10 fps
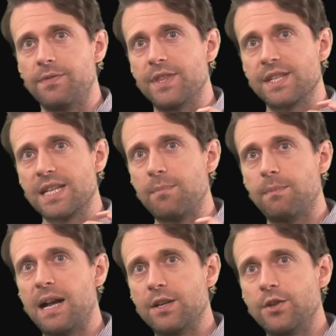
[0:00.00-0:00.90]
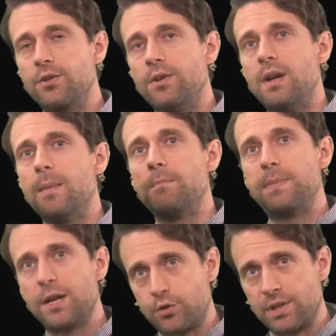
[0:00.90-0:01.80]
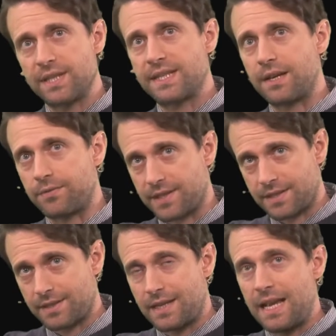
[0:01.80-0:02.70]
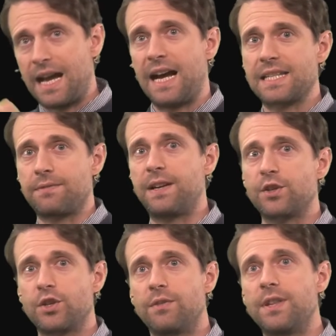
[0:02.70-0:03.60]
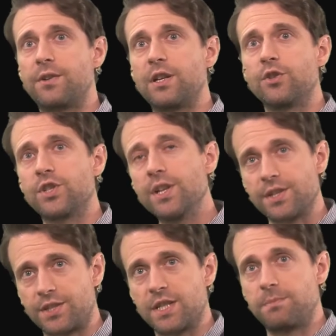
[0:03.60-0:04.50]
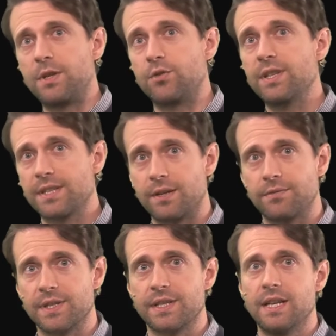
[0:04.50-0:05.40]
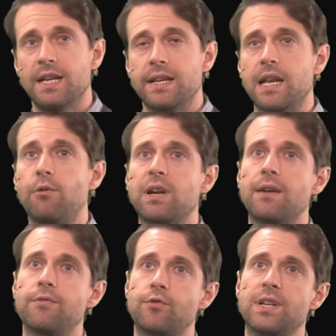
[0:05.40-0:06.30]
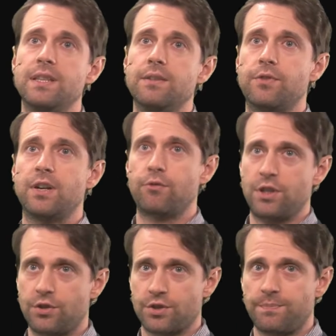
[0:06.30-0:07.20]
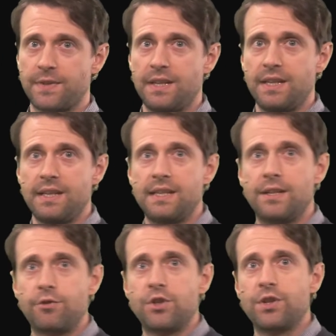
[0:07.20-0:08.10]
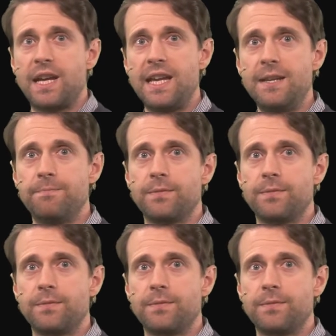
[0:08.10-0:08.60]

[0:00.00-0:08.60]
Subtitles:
the SHAP value per unit surface as a function of the Reynolds shear stress per unit surface, now we have three different regions. In region A,